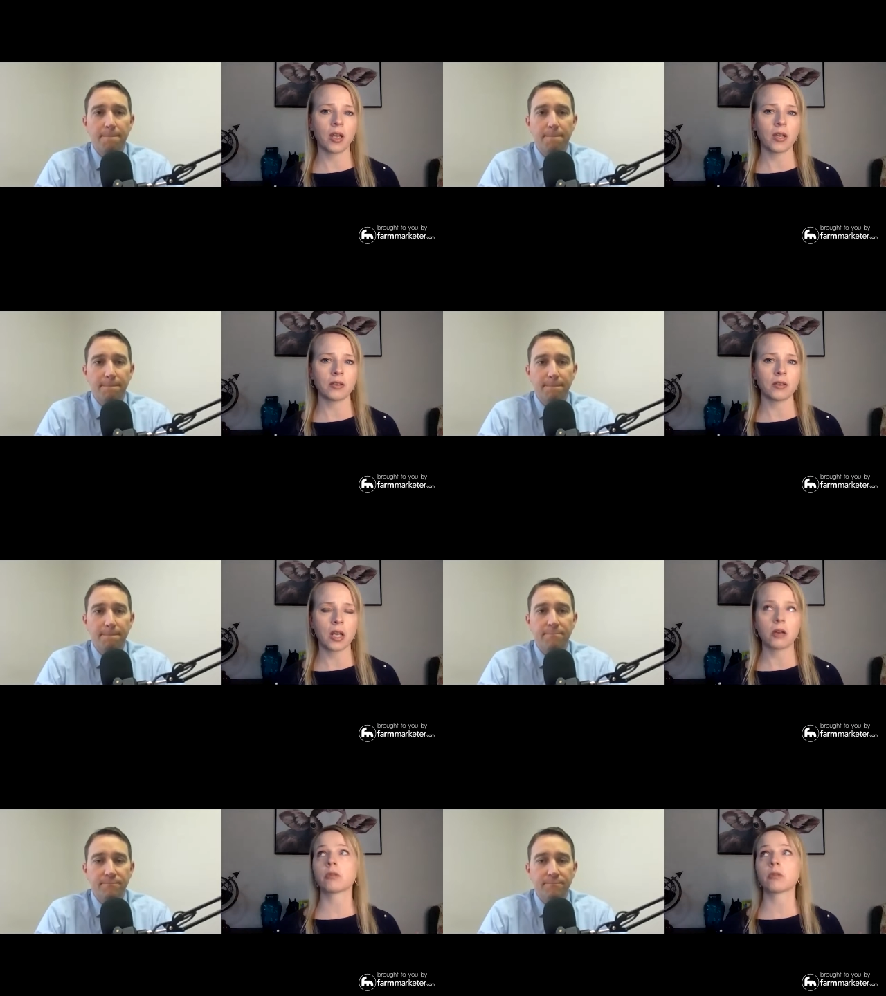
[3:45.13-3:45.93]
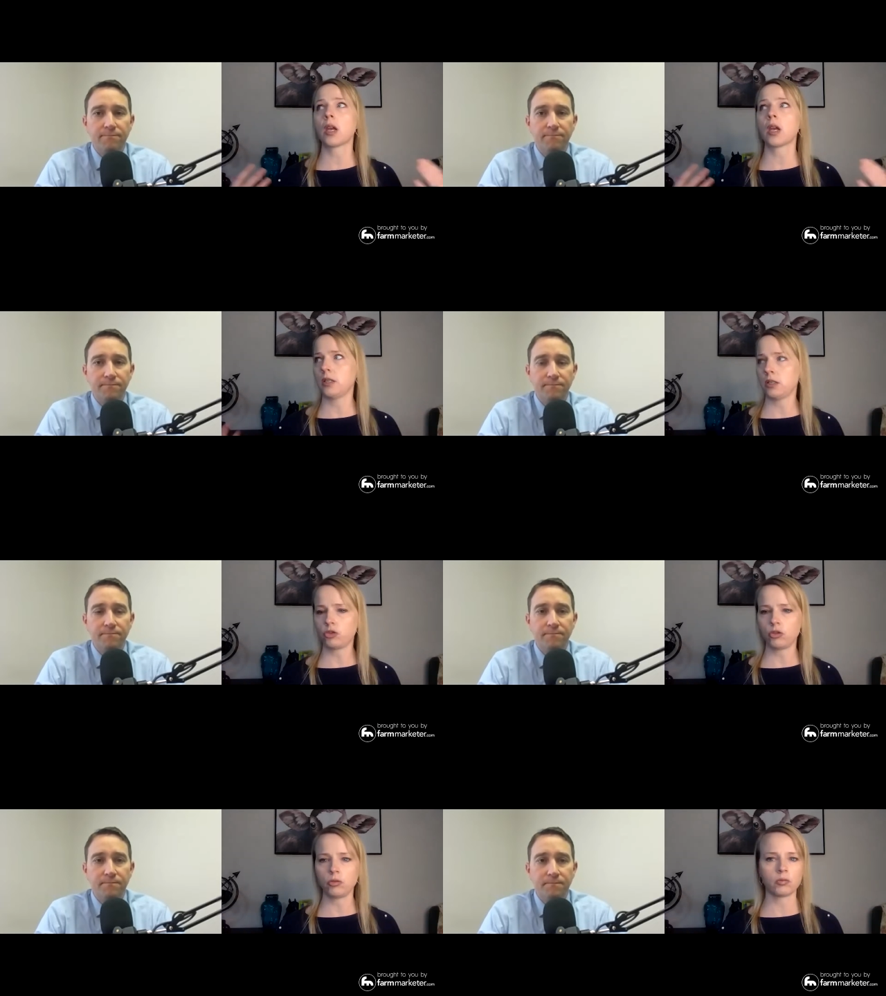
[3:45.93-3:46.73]
Speaker 1: And I don't think I
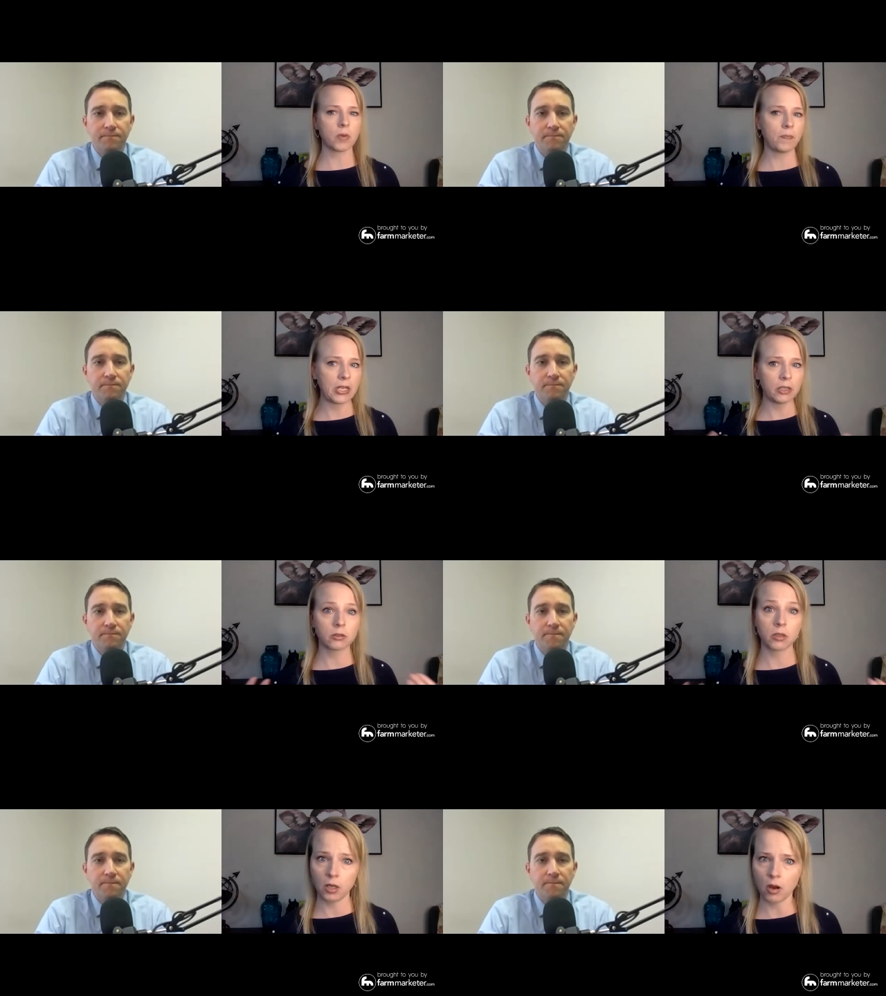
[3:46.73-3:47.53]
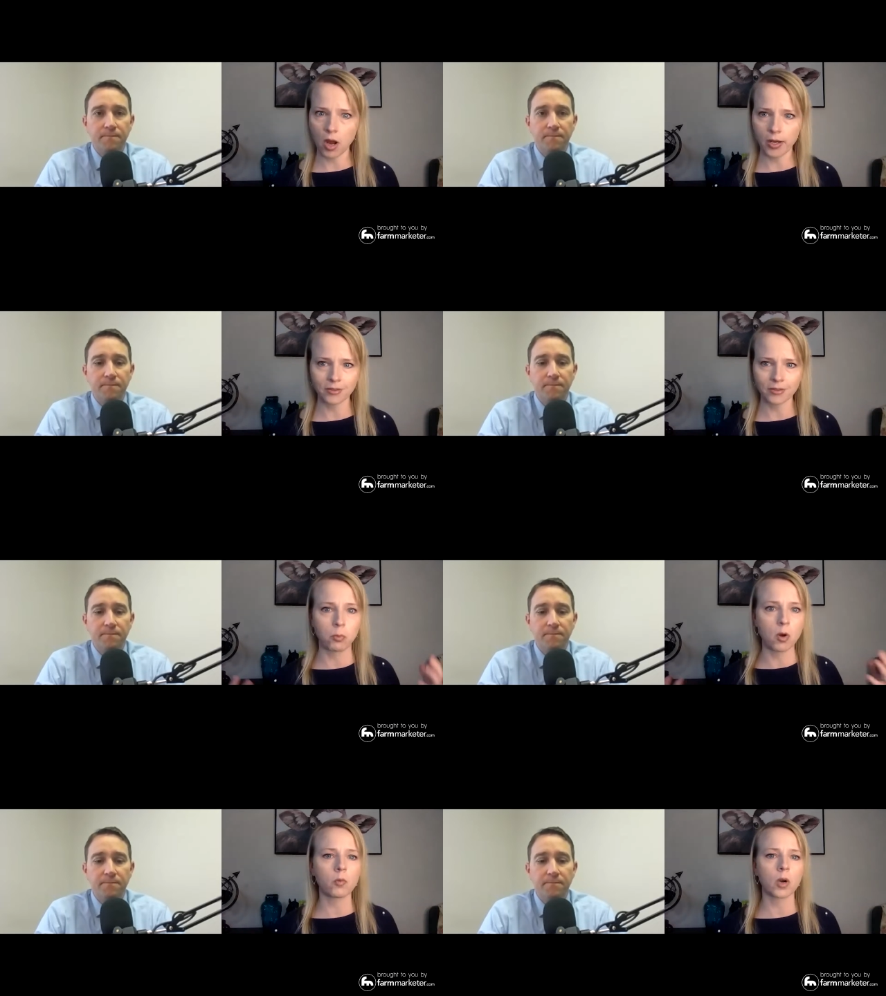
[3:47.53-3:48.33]
need to repeat to the audience
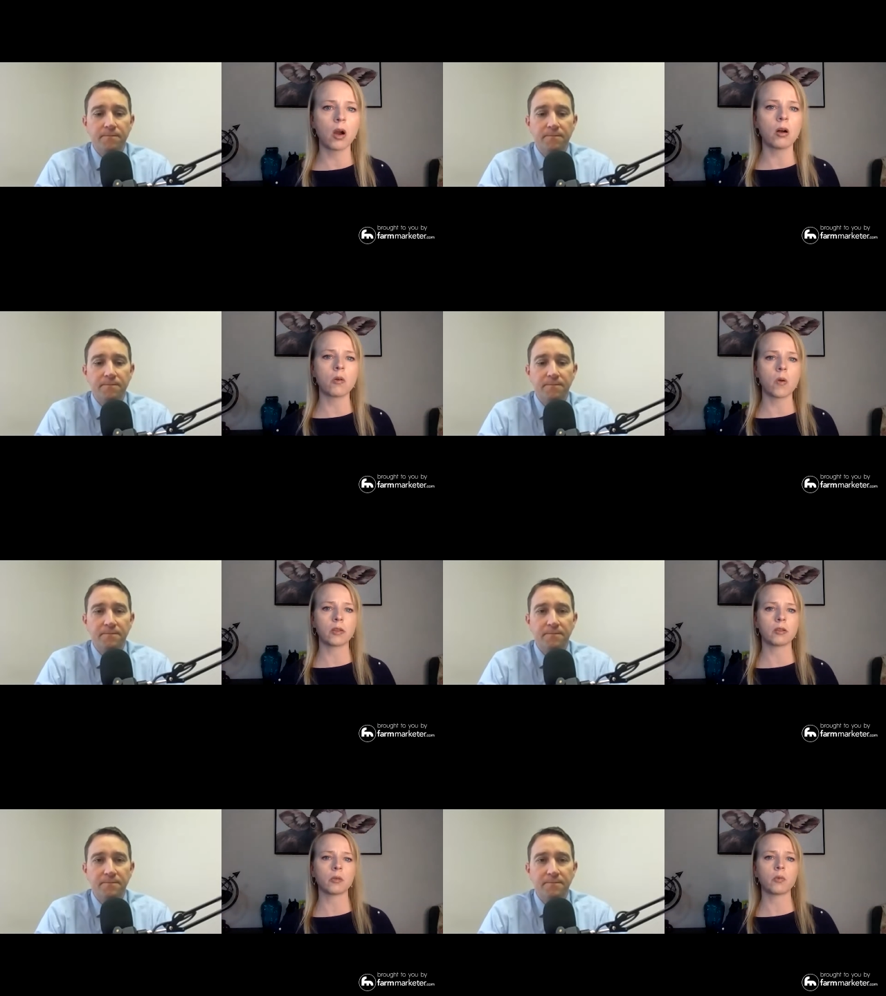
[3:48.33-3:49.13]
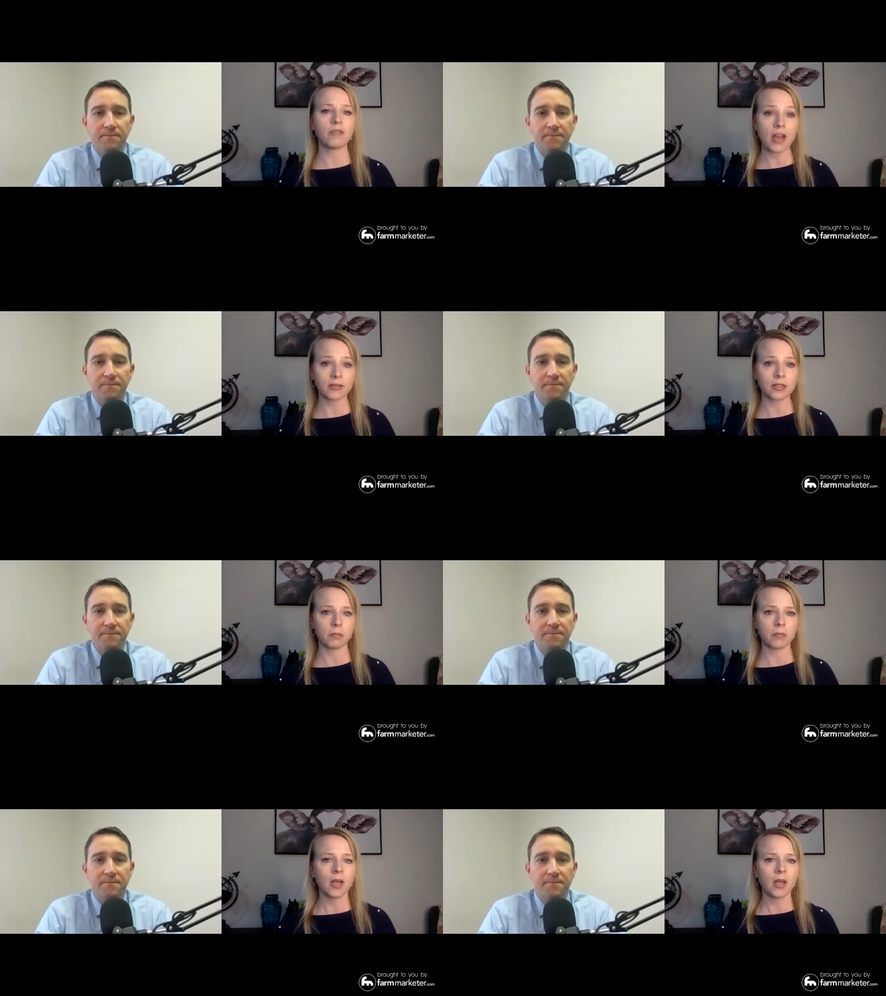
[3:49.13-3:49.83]
what we're all going through. We've had some